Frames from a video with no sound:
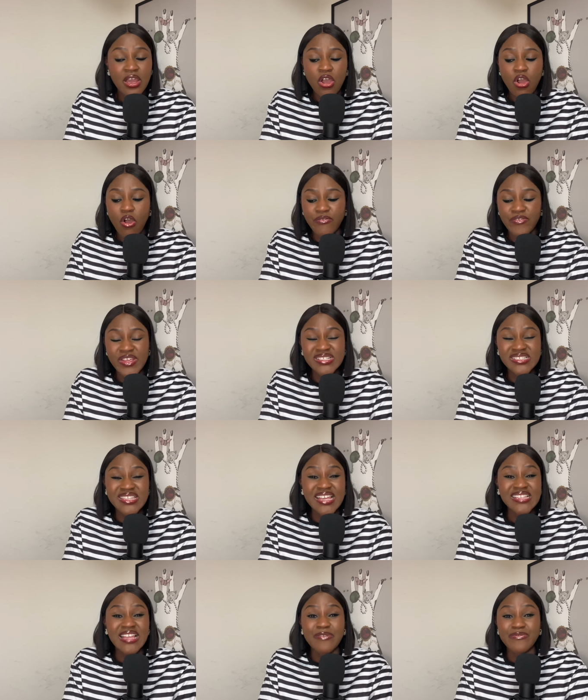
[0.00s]
of his
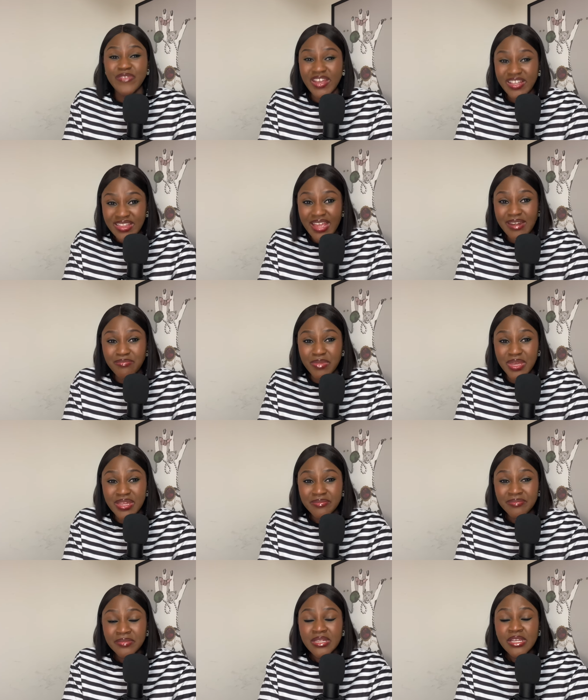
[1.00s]
death affected
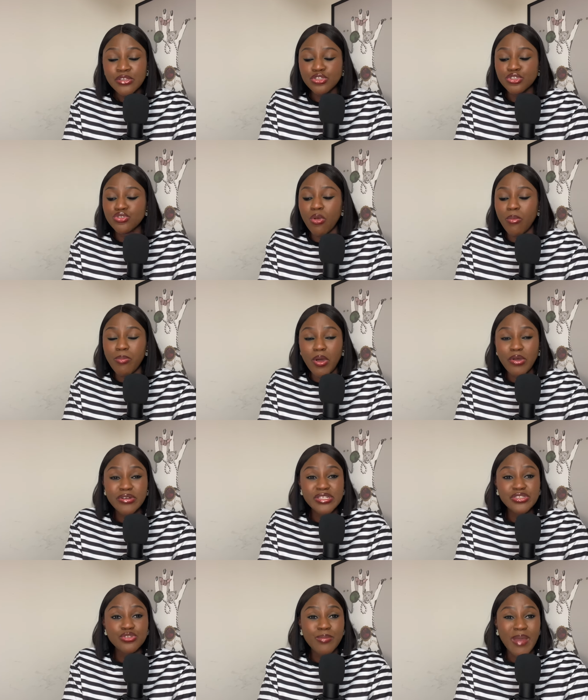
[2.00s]
me, snowballed
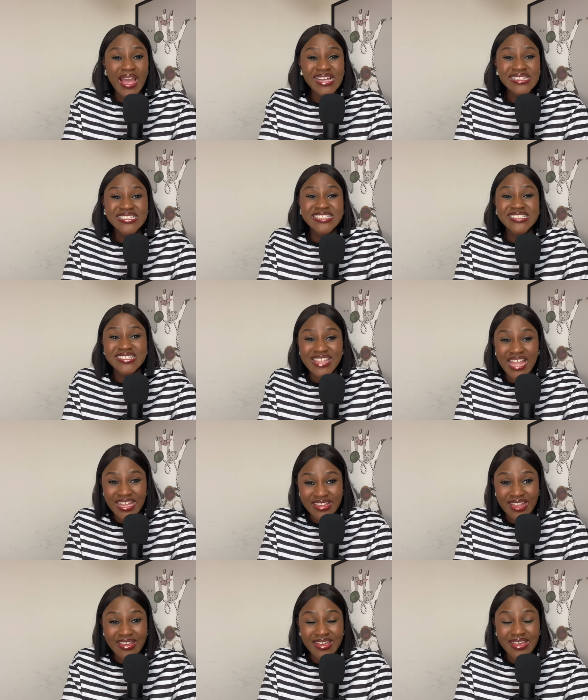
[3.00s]
into my auntie's
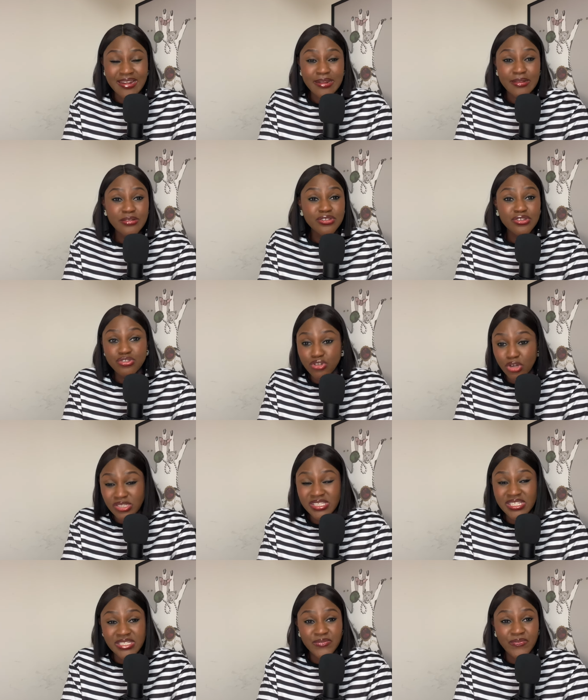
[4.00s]
death again,
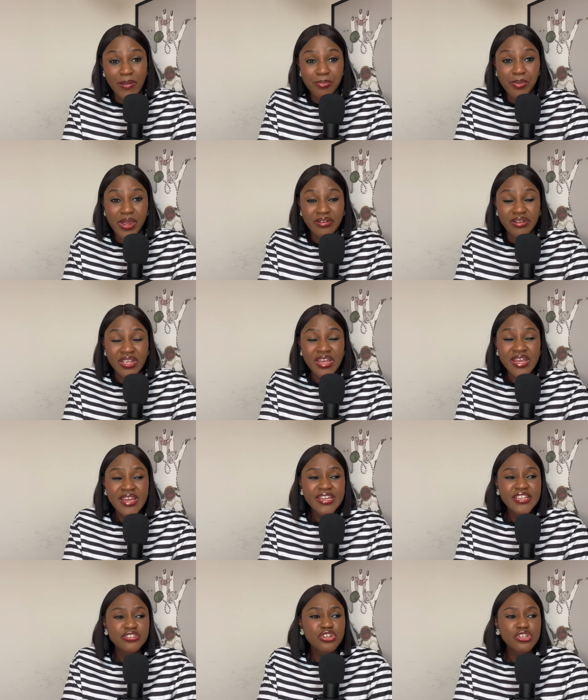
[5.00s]
just this February.
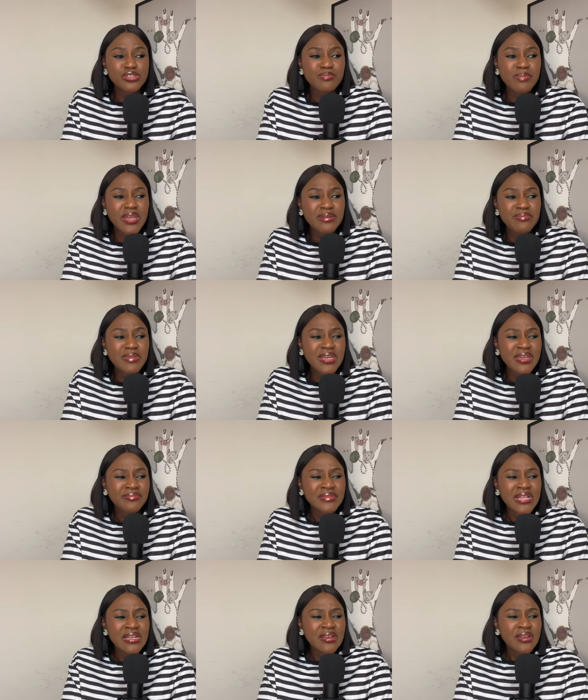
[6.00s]
It just made me
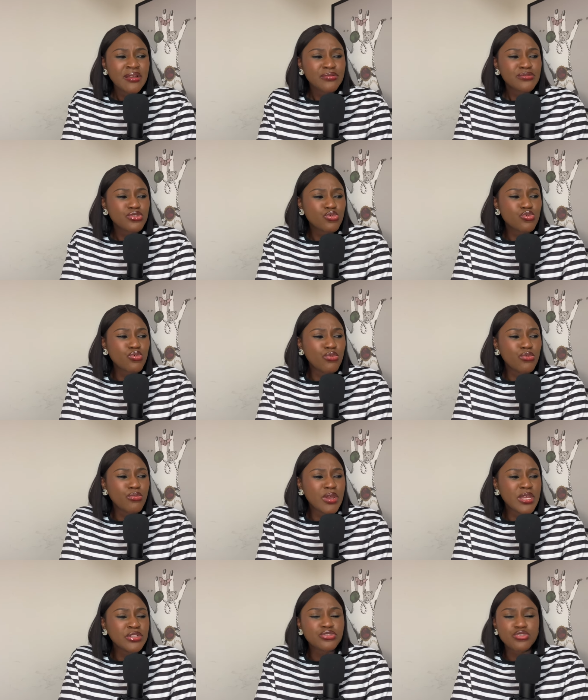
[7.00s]
to
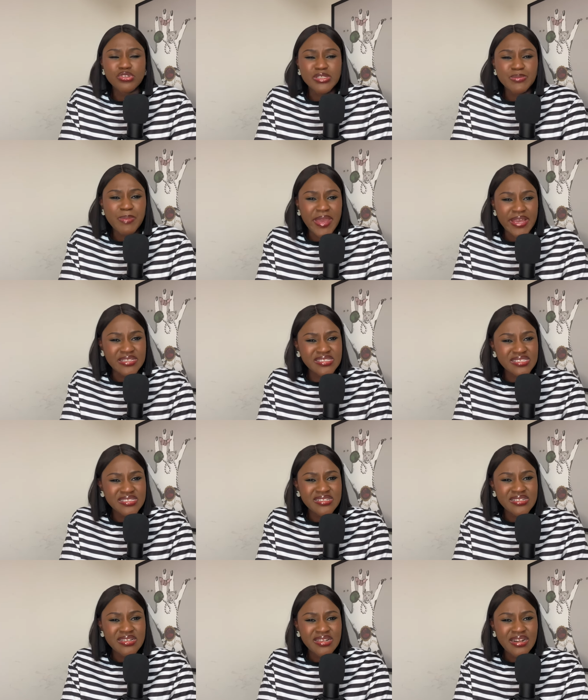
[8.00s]

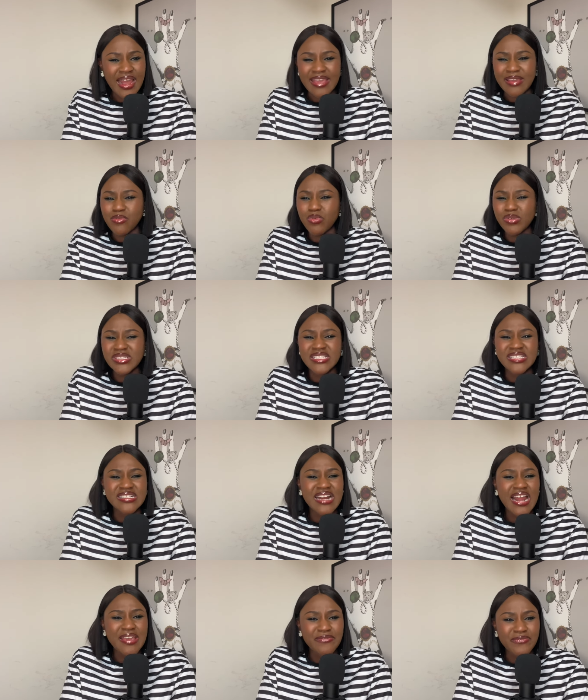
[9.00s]
introspect, like, what is
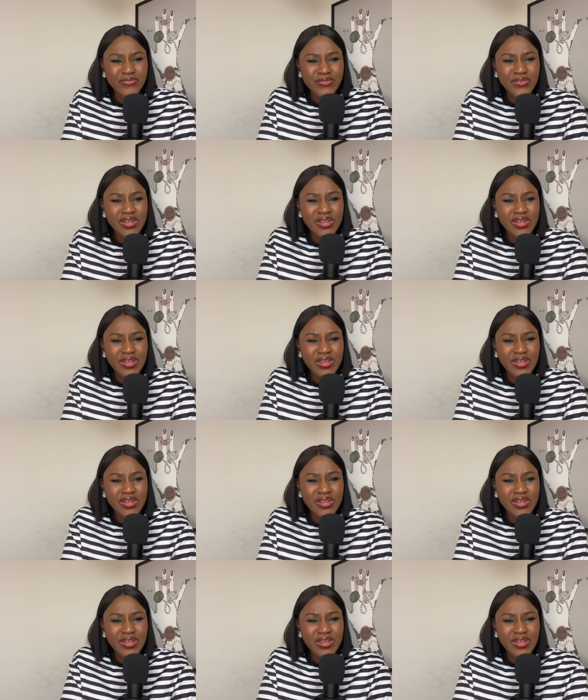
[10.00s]
life?